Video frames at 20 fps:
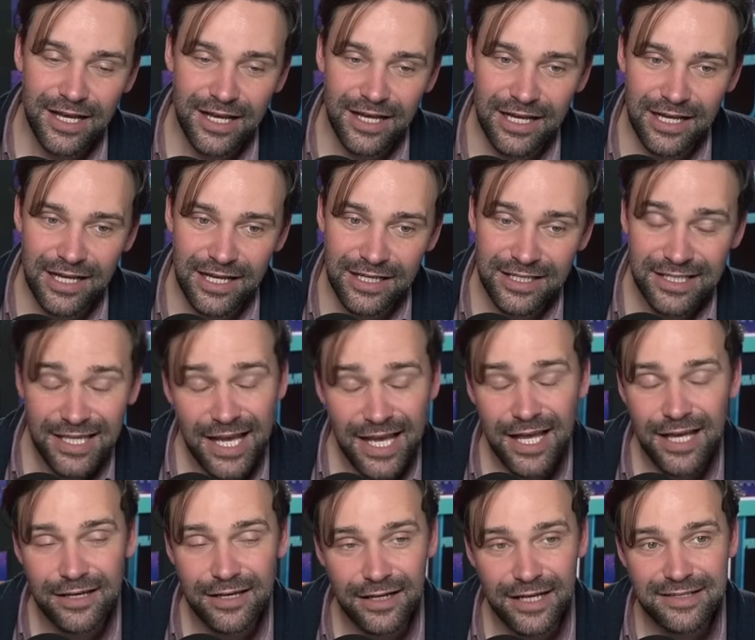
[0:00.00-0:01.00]

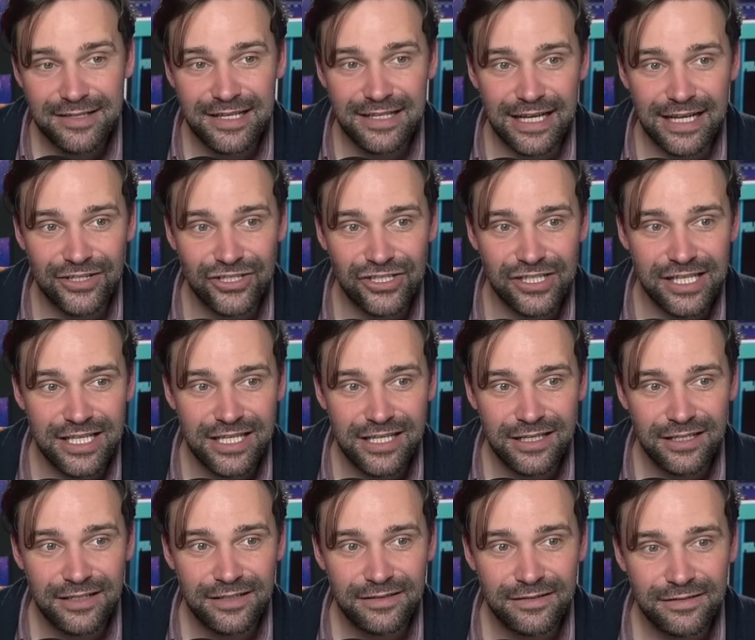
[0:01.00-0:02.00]
Yeah, I did actually.